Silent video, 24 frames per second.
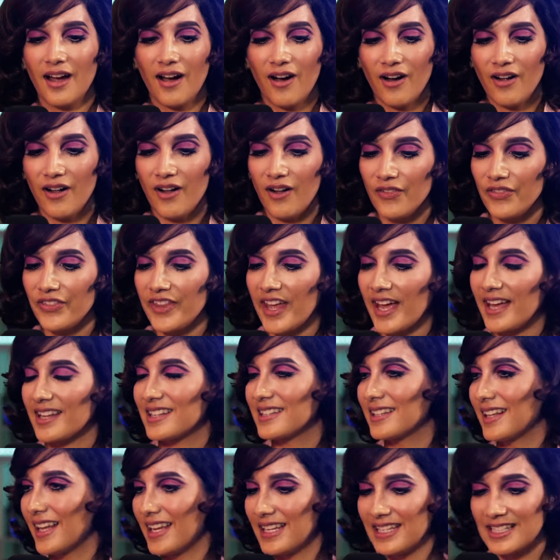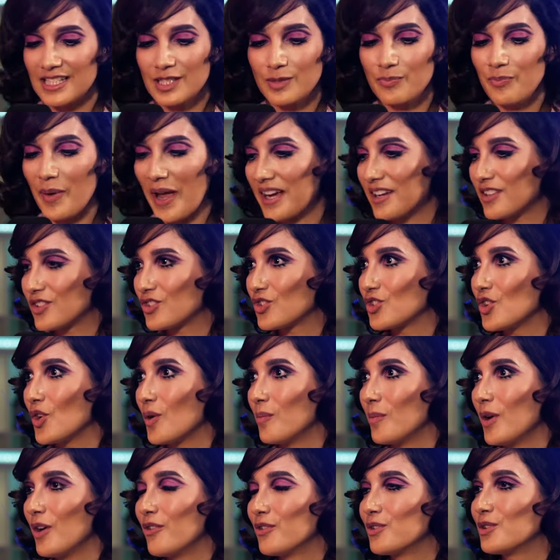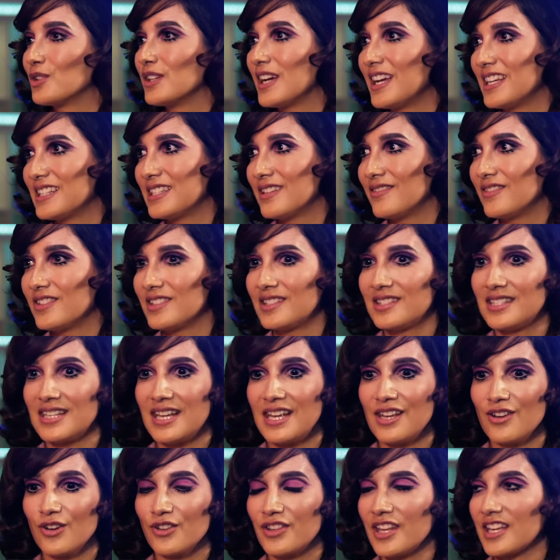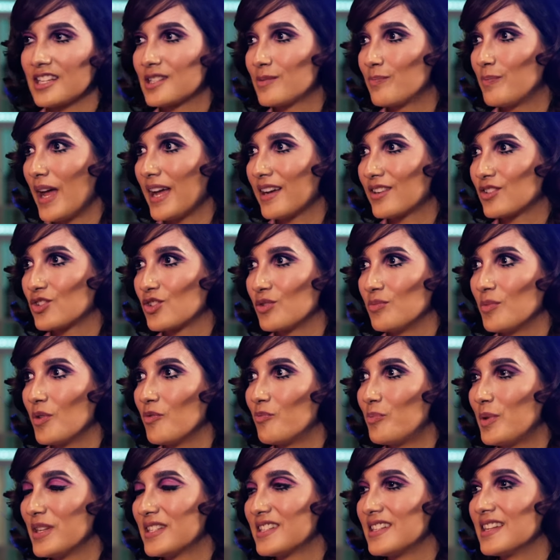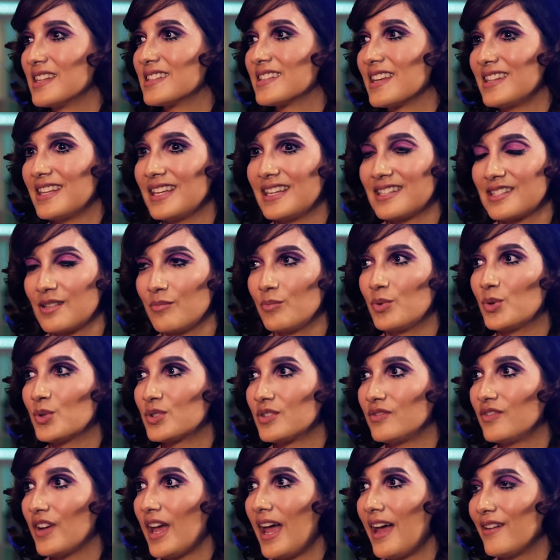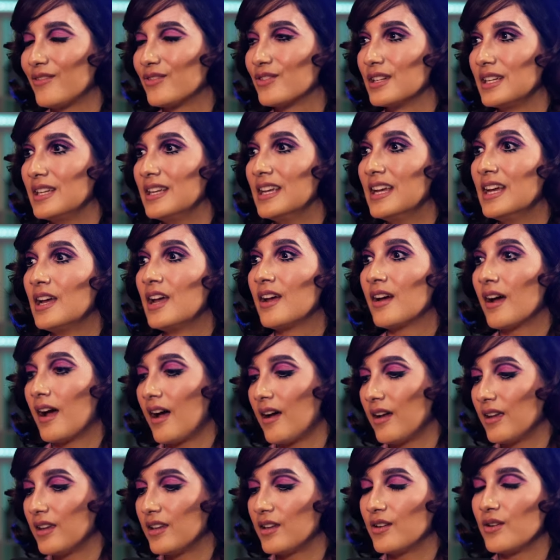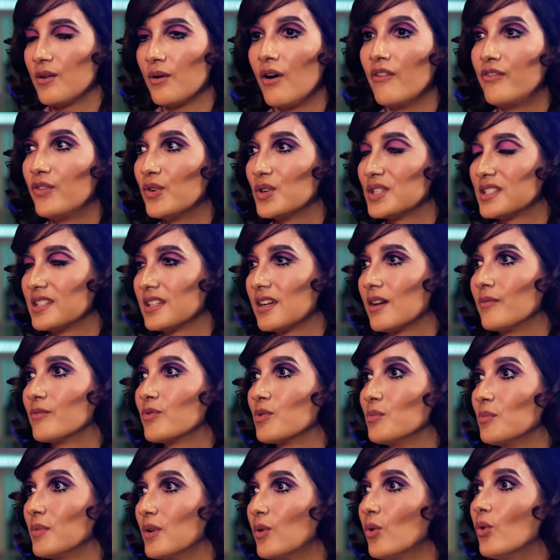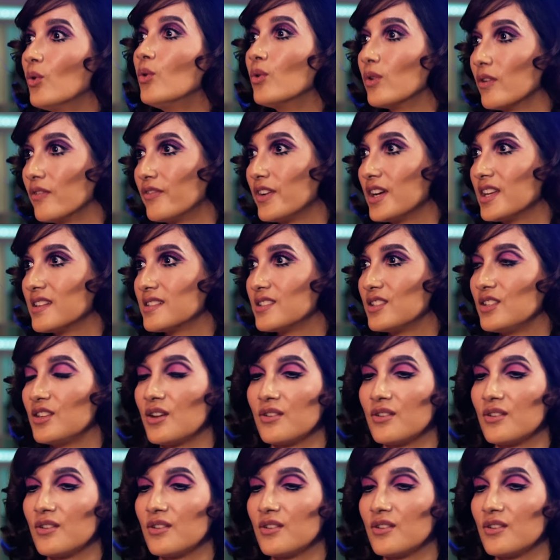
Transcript: on that like spectrum mm-hmm. of creativity or that spectrum of business. I think it's important for every, you know, a voice to come from all of us, you